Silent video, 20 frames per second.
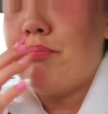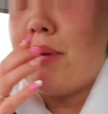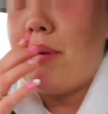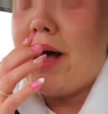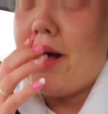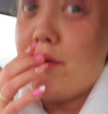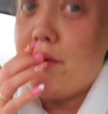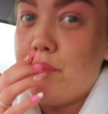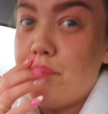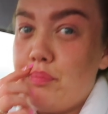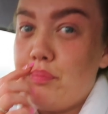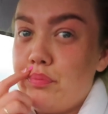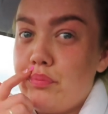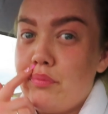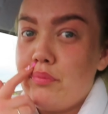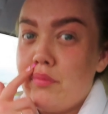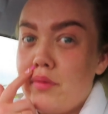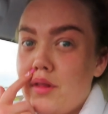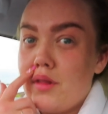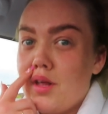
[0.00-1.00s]
but
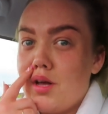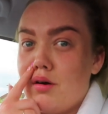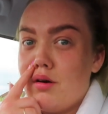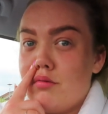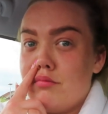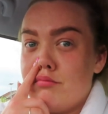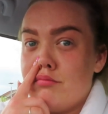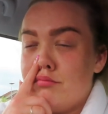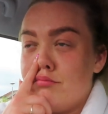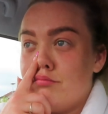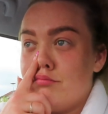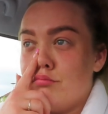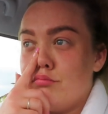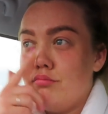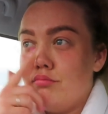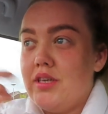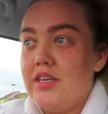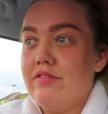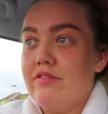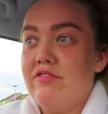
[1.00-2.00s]

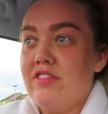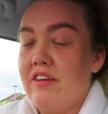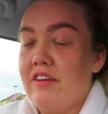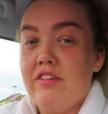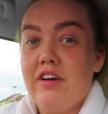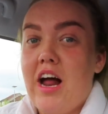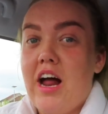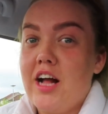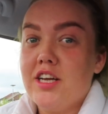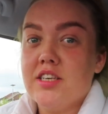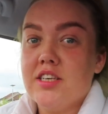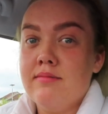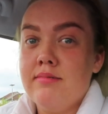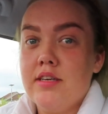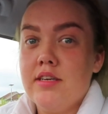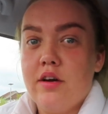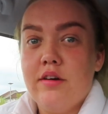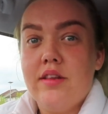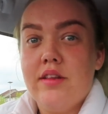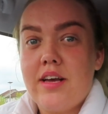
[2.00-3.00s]
we've never actually
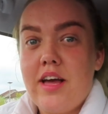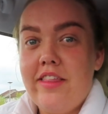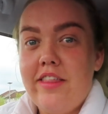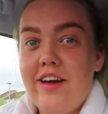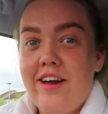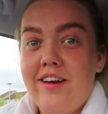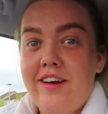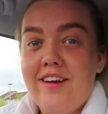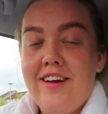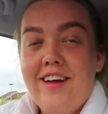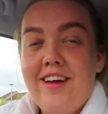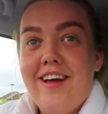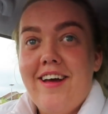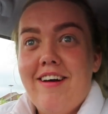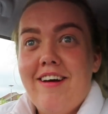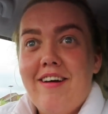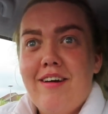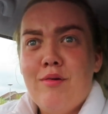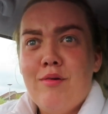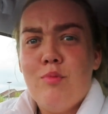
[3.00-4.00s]
been out together.
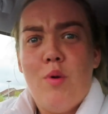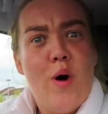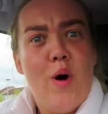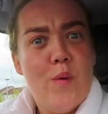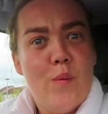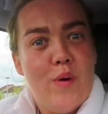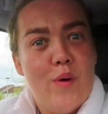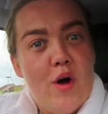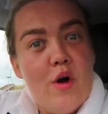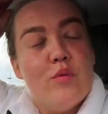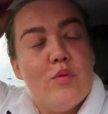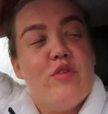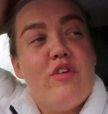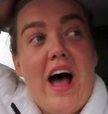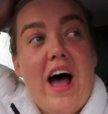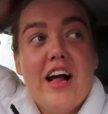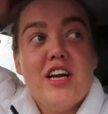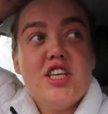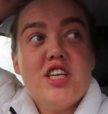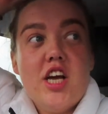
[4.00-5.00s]
Whoa, we've
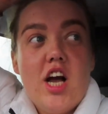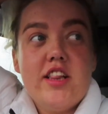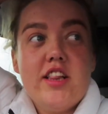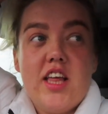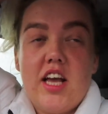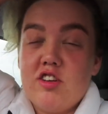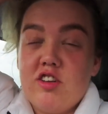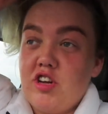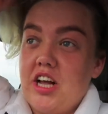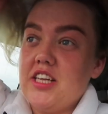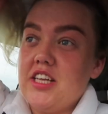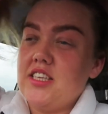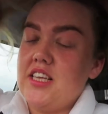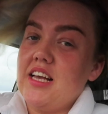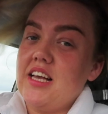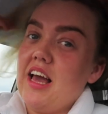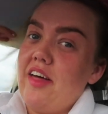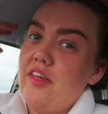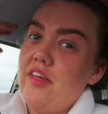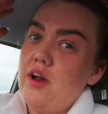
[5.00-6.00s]
actually had like drinks
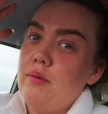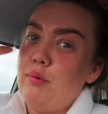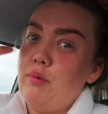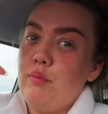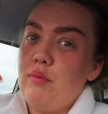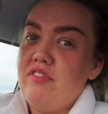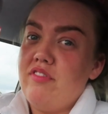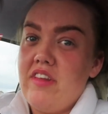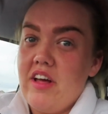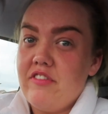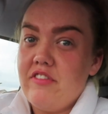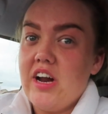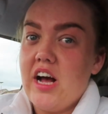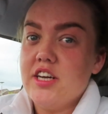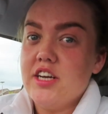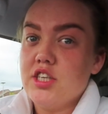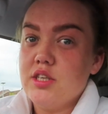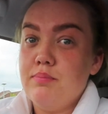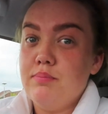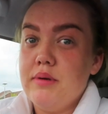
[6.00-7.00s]
together, but we've never
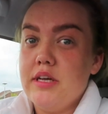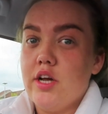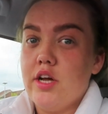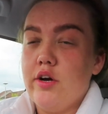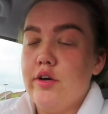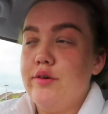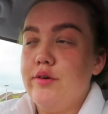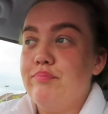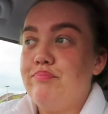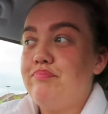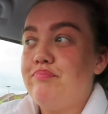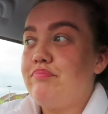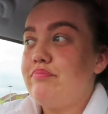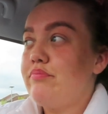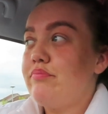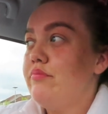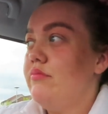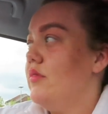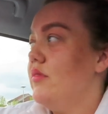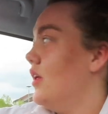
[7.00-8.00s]
actually been out.
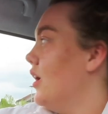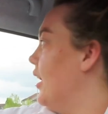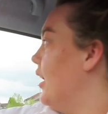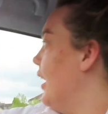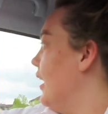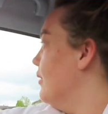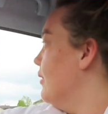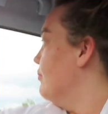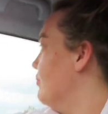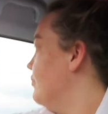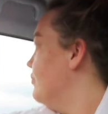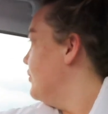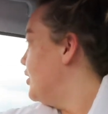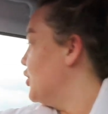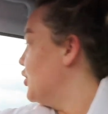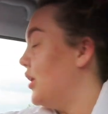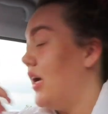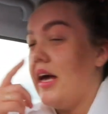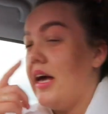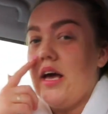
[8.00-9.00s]

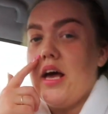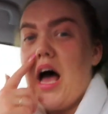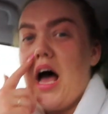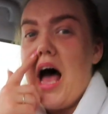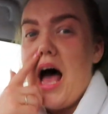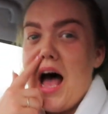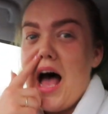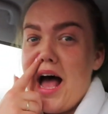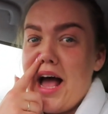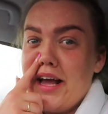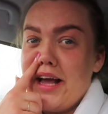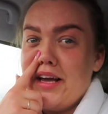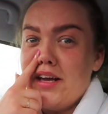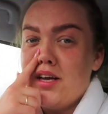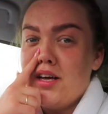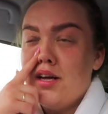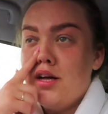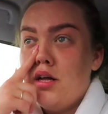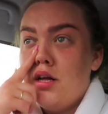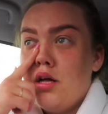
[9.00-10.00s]
So yeah,
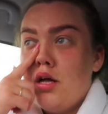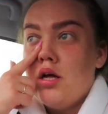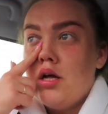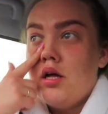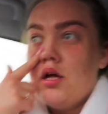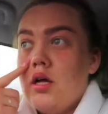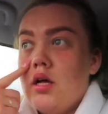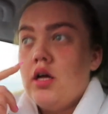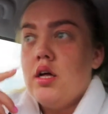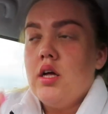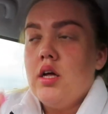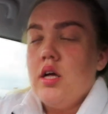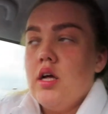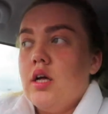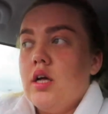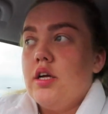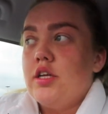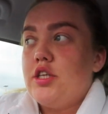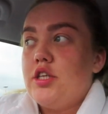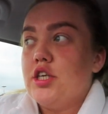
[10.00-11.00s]
I
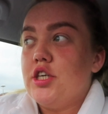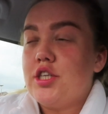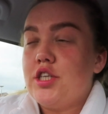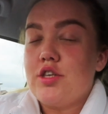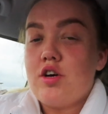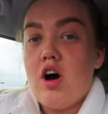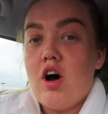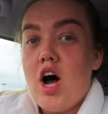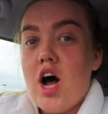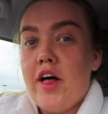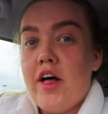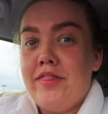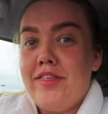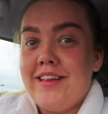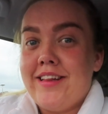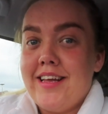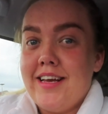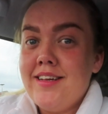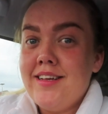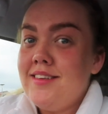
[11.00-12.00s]
just got the
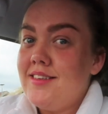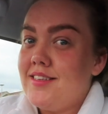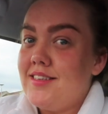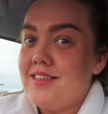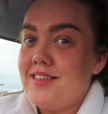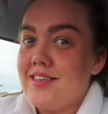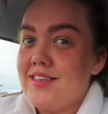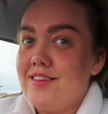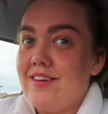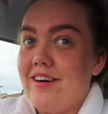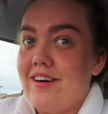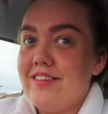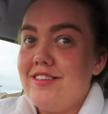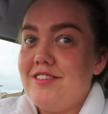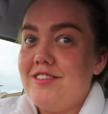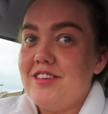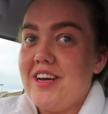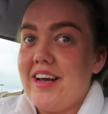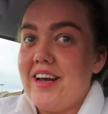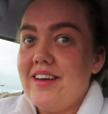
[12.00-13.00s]
deeds, got
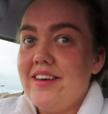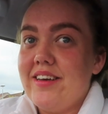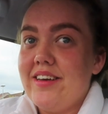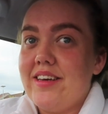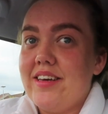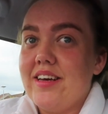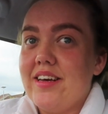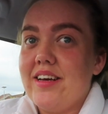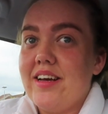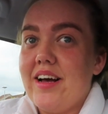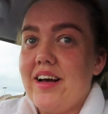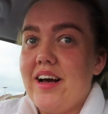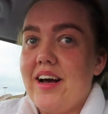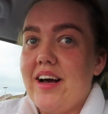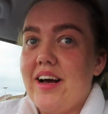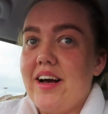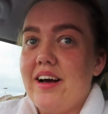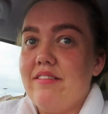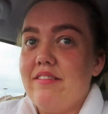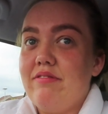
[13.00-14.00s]
the drink.
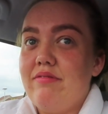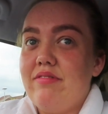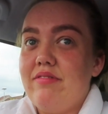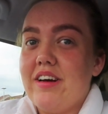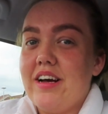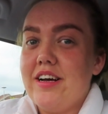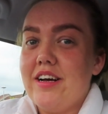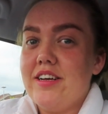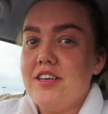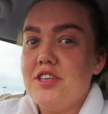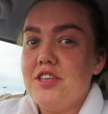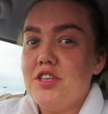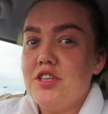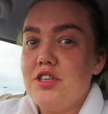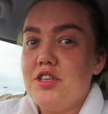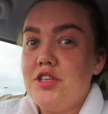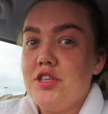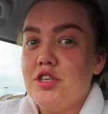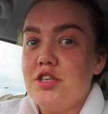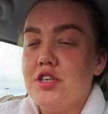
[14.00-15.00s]
I'm
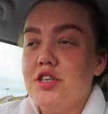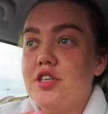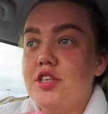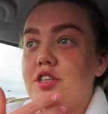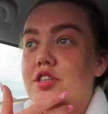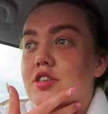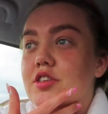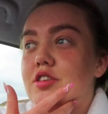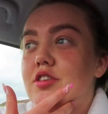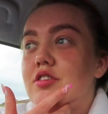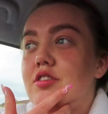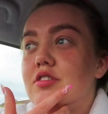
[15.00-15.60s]
just